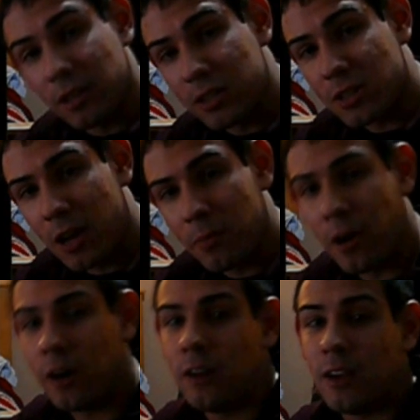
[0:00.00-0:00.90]
in the
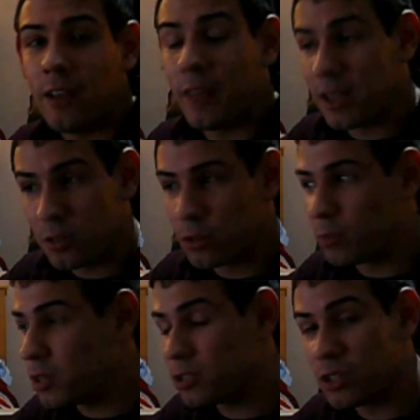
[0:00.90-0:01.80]
sidebar. That's who the
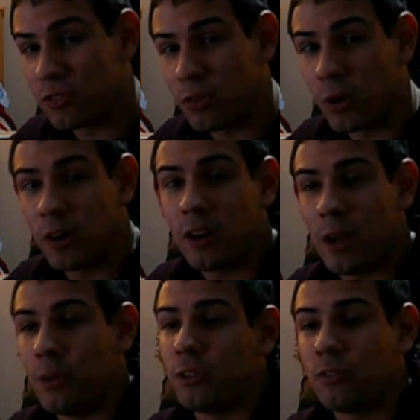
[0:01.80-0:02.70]
PC's for.
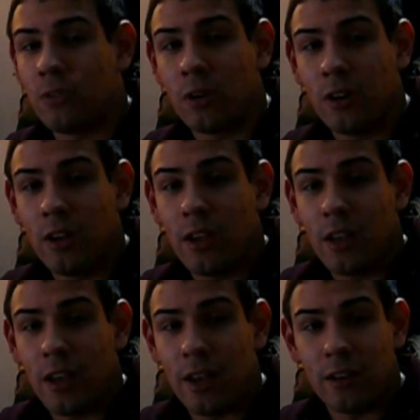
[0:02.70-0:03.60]
I built it for.
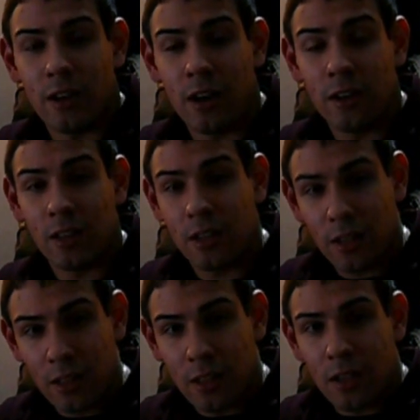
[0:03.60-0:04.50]
And
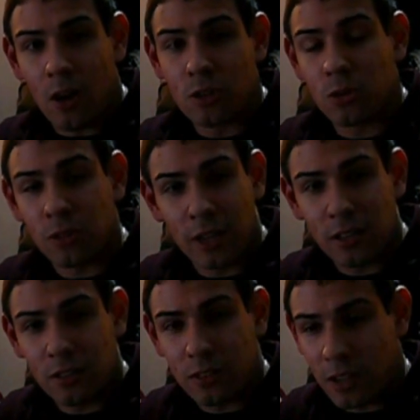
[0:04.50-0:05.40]
also
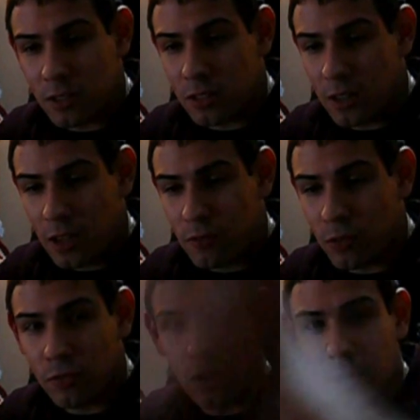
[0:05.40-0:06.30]
thanks to Dave
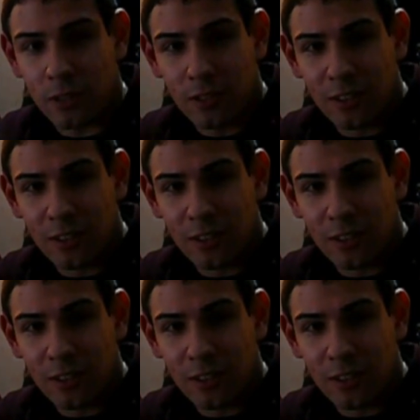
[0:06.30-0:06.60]
for filming.